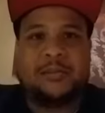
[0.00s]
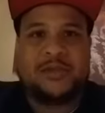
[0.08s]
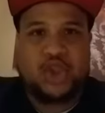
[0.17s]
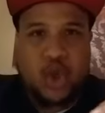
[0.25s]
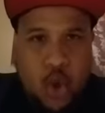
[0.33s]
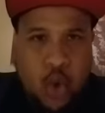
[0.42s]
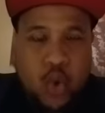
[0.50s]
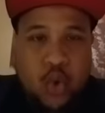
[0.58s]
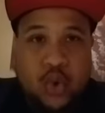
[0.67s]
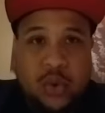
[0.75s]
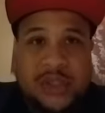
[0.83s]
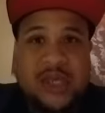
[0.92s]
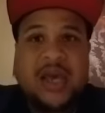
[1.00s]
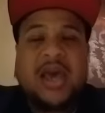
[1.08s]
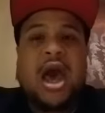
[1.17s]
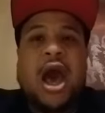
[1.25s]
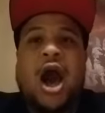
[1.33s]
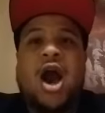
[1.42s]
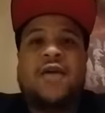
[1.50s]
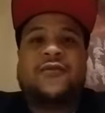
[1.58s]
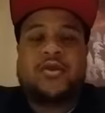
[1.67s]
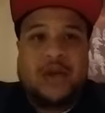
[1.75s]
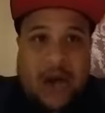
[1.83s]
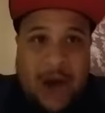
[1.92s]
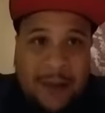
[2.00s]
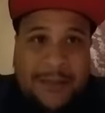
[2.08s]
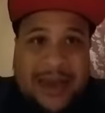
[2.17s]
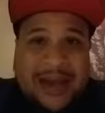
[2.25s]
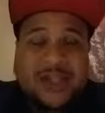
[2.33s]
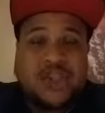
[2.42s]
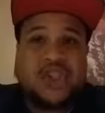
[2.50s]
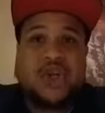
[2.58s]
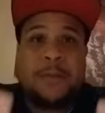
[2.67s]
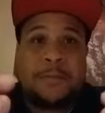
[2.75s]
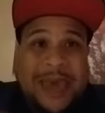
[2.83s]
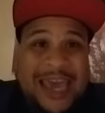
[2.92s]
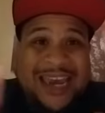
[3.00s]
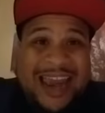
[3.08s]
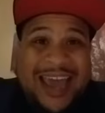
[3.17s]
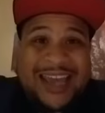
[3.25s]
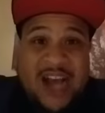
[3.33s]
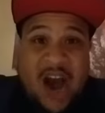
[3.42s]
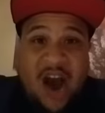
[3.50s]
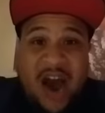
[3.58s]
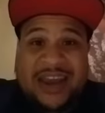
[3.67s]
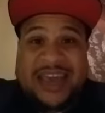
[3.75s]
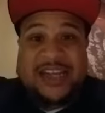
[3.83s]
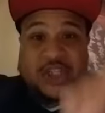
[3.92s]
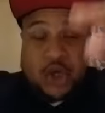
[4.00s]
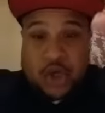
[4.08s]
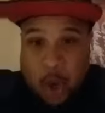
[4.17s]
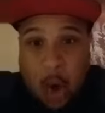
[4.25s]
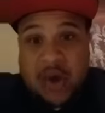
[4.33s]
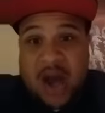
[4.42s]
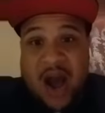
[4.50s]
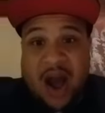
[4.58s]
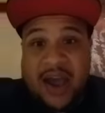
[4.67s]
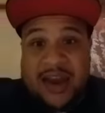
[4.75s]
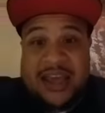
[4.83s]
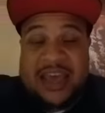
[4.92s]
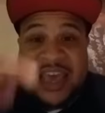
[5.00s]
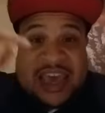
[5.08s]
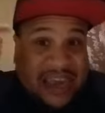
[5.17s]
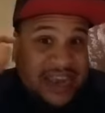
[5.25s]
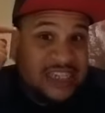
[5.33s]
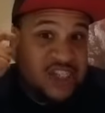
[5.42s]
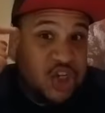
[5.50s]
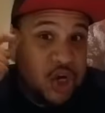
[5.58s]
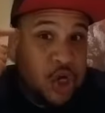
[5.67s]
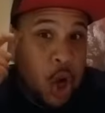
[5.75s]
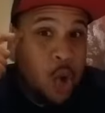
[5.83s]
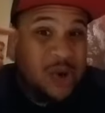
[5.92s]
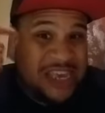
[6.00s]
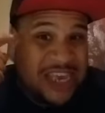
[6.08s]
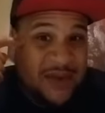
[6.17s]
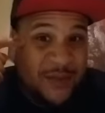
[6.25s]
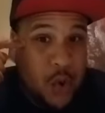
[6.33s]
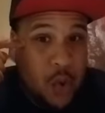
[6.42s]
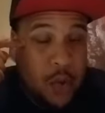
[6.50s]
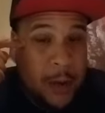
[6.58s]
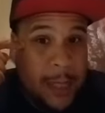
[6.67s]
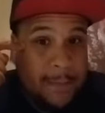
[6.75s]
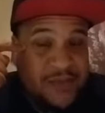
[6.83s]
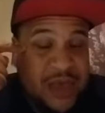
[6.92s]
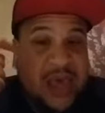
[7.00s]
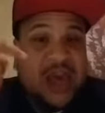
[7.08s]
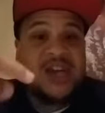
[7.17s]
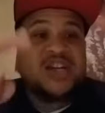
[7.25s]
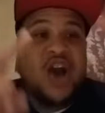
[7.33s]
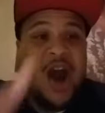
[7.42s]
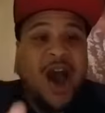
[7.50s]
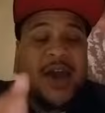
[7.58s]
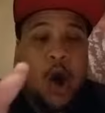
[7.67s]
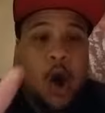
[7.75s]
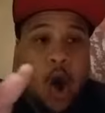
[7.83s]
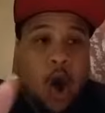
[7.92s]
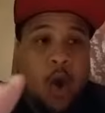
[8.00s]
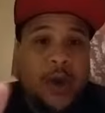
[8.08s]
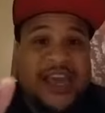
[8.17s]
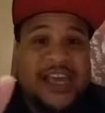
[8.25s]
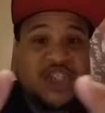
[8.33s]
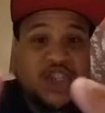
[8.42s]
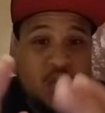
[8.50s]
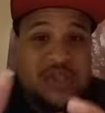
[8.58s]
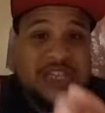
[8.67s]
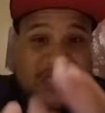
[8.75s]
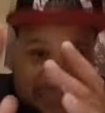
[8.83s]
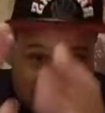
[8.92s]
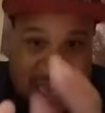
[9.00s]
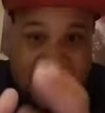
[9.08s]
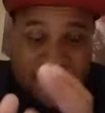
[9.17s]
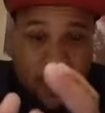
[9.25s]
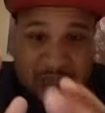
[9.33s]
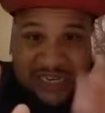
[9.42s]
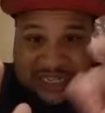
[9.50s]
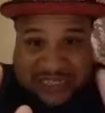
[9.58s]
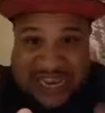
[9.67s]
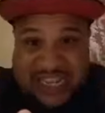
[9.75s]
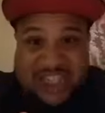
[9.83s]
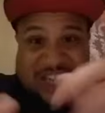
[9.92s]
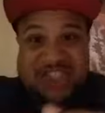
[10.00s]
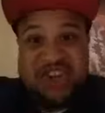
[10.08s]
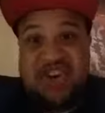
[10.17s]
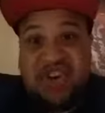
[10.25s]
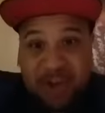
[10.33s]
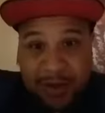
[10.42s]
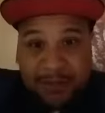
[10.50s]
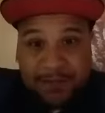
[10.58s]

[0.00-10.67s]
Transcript: tools of coming to be like God and to know God is to know evil. God always uses evil to teach us good.